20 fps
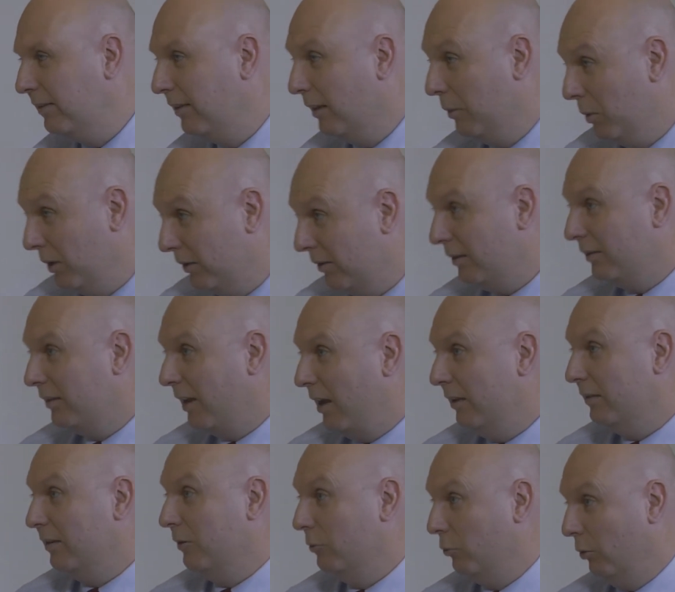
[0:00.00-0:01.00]
and the business
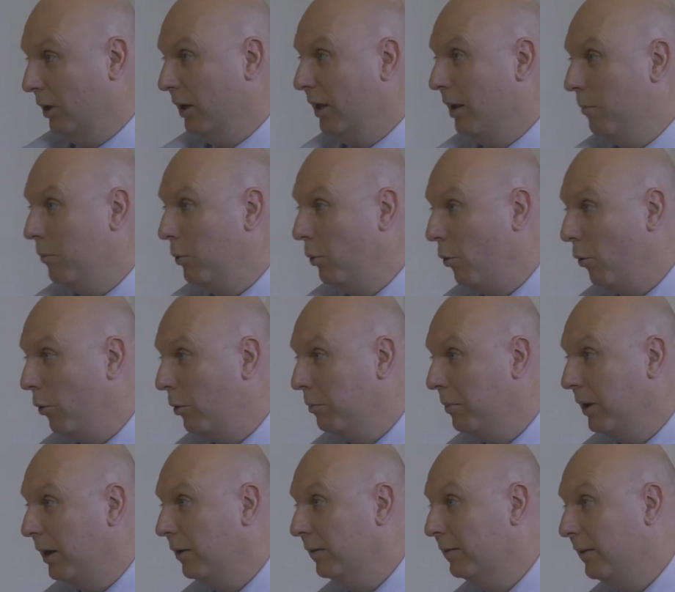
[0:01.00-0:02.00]
case is really important
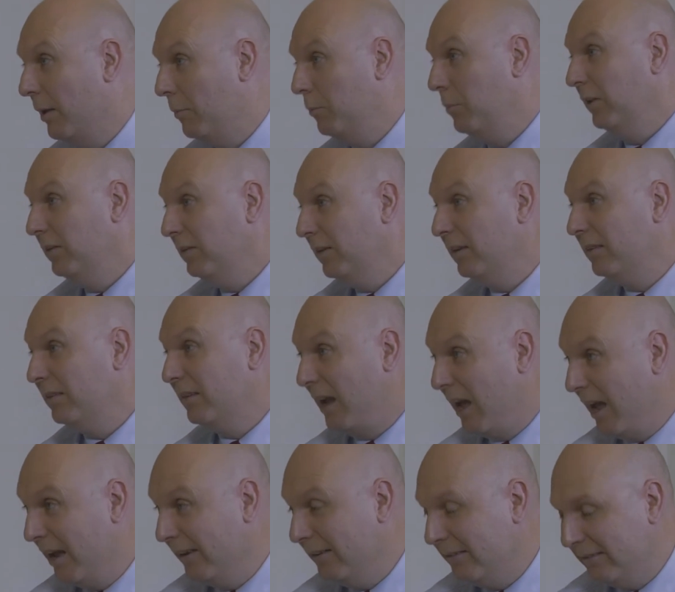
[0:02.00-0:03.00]
because that business
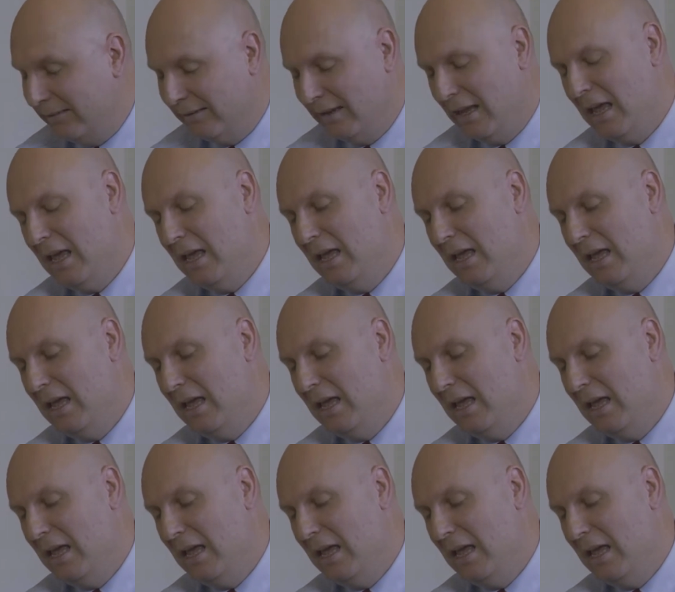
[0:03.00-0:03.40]
case